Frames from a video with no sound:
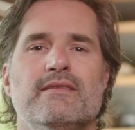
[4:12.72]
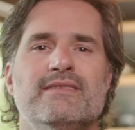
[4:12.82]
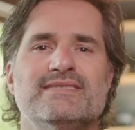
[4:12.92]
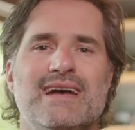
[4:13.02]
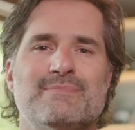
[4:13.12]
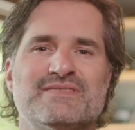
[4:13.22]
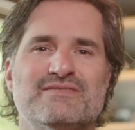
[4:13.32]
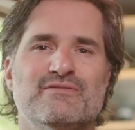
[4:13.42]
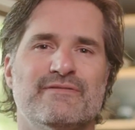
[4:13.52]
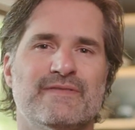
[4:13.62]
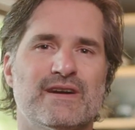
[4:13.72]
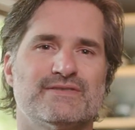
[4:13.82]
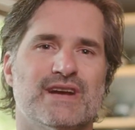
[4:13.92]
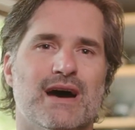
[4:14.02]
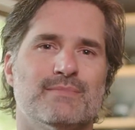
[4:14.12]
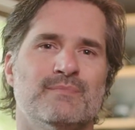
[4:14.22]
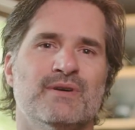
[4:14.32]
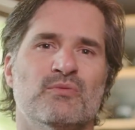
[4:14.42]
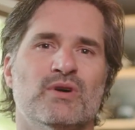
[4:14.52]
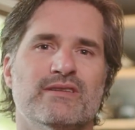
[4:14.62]
These apps do a fair job,
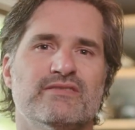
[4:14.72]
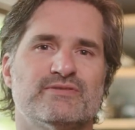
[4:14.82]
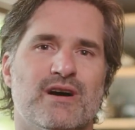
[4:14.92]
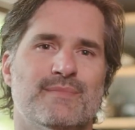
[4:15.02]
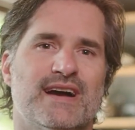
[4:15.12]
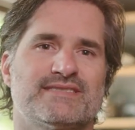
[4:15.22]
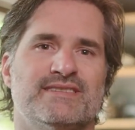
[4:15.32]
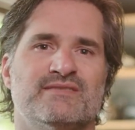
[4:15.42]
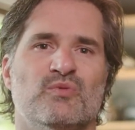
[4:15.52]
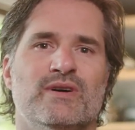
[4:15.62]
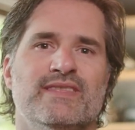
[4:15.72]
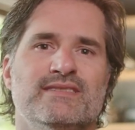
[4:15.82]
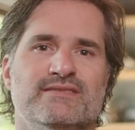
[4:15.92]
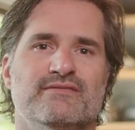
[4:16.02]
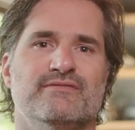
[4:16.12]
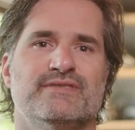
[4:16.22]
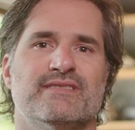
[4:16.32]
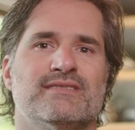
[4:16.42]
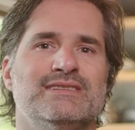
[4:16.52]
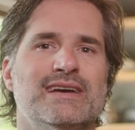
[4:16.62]
but one of the drawbacks is what they do to
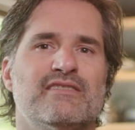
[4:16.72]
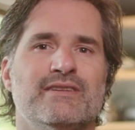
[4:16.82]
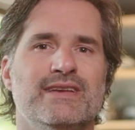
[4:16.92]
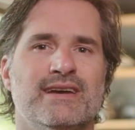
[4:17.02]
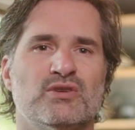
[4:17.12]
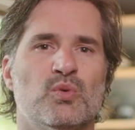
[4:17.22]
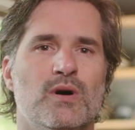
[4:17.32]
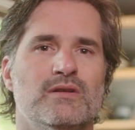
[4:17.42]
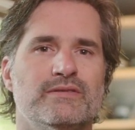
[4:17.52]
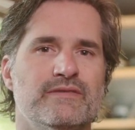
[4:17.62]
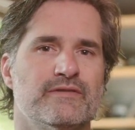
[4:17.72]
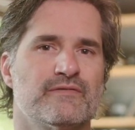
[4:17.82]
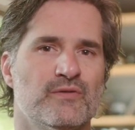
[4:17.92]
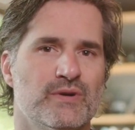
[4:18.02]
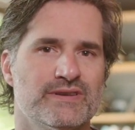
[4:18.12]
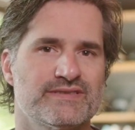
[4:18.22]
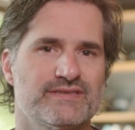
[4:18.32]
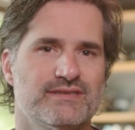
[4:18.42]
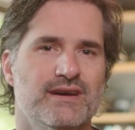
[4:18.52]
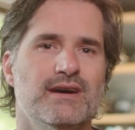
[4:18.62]
the clarity and quality of your
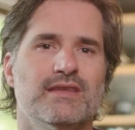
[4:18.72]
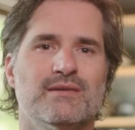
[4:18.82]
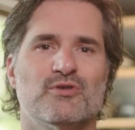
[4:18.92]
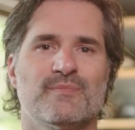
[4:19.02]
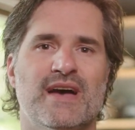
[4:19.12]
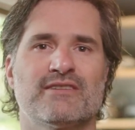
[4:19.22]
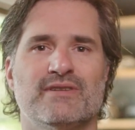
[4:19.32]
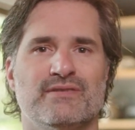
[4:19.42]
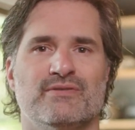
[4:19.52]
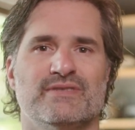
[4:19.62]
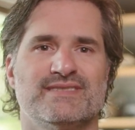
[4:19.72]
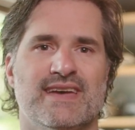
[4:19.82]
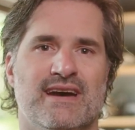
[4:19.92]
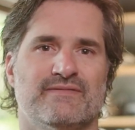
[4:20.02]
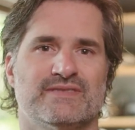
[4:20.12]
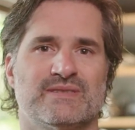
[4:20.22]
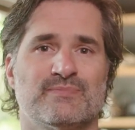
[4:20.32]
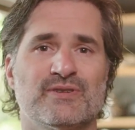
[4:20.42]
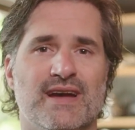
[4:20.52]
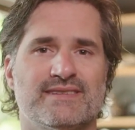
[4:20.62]
voice. The more background noise they have to
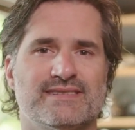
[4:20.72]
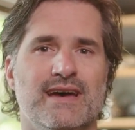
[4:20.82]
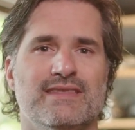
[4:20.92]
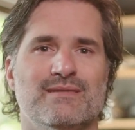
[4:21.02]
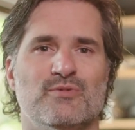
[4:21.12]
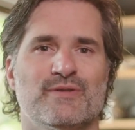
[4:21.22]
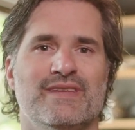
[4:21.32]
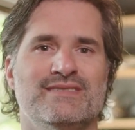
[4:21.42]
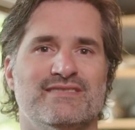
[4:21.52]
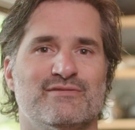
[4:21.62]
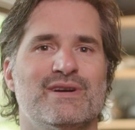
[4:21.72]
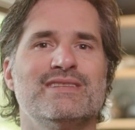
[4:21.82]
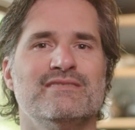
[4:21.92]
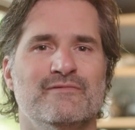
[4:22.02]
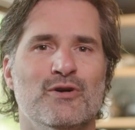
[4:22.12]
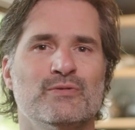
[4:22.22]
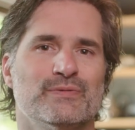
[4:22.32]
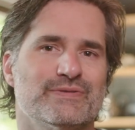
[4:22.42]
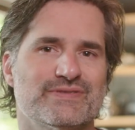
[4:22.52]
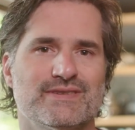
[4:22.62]
suppress, the more they degrade the
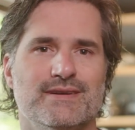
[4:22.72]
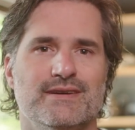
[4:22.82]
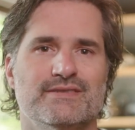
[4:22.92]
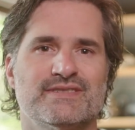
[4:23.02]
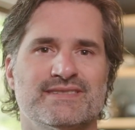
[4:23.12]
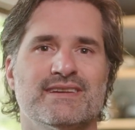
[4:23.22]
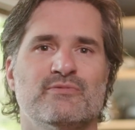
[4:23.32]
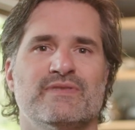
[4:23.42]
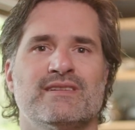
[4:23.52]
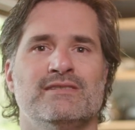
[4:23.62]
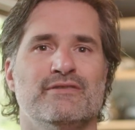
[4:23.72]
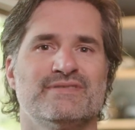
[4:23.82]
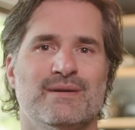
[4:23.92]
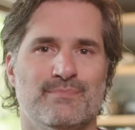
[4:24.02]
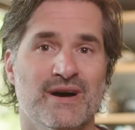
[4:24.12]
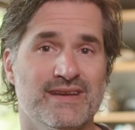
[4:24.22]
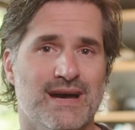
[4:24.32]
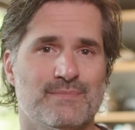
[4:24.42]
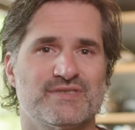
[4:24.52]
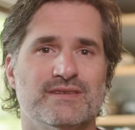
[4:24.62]
vocals. Just like with the close-up mic
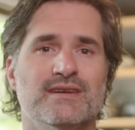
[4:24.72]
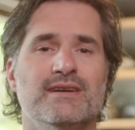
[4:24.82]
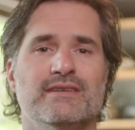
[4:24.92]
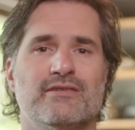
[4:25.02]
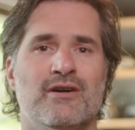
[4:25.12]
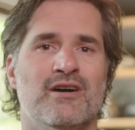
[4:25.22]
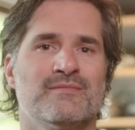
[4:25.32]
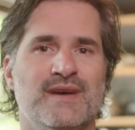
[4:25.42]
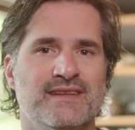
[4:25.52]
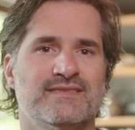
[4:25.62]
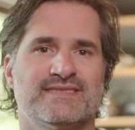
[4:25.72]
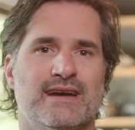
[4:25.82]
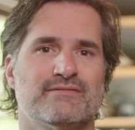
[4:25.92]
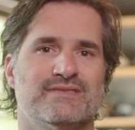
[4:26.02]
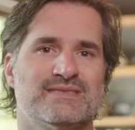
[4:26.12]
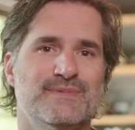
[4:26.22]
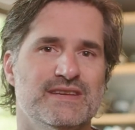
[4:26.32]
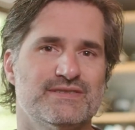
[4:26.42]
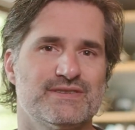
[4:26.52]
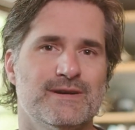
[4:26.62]
option, you're augmenting the sound of the
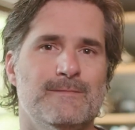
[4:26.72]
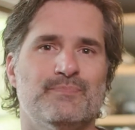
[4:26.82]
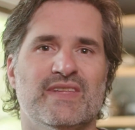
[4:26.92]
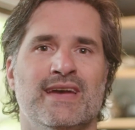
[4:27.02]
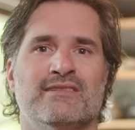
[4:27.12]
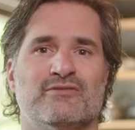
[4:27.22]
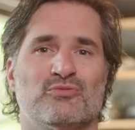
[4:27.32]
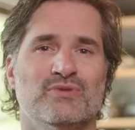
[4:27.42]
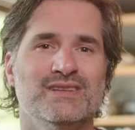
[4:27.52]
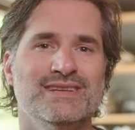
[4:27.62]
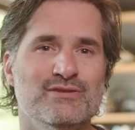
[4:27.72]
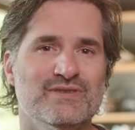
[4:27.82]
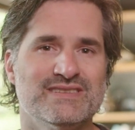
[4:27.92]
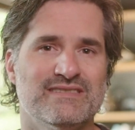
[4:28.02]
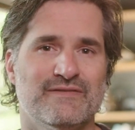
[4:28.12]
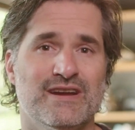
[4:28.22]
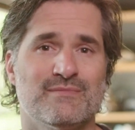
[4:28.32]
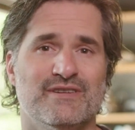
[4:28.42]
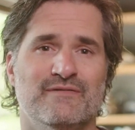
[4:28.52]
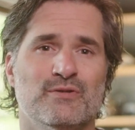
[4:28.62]
speech. And in a really noisy
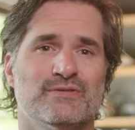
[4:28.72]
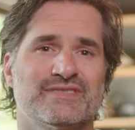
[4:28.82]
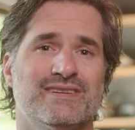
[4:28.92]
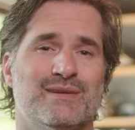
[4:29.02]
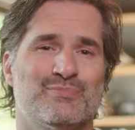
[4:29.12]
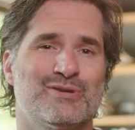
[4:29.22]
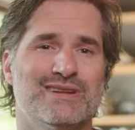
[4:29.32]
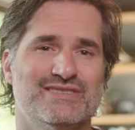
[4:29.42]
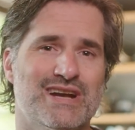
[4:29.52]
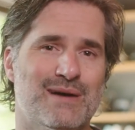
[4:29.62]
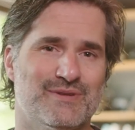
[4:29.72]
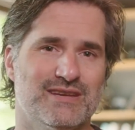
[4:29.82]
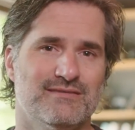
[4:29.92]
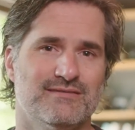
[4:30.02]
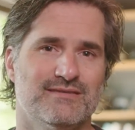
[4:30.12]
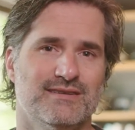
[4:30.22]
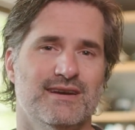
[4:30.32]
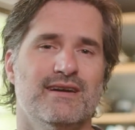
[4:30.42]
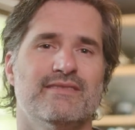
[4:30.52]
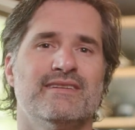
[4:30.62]
environment, vocals can get pretty choppy.
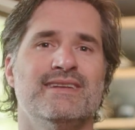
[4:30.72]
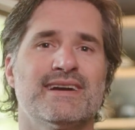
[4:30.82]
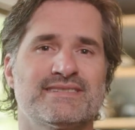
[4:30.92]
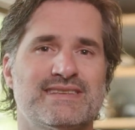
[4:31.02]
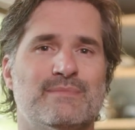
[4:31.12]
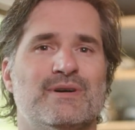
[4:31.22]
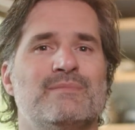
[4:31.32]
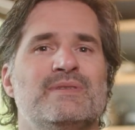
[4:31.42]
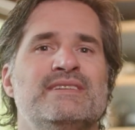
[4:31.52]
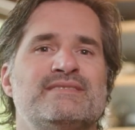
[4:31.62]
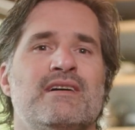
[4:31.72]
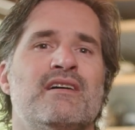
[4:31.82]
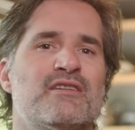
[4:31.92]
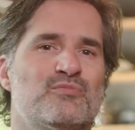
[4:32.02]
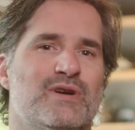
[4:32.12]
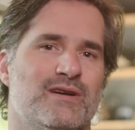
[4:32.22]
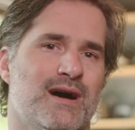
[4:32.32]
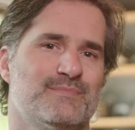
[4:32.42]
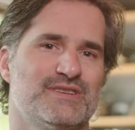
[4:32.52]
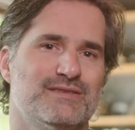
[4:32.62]
The next step up is a hardware
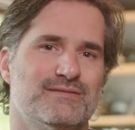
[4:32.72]
option.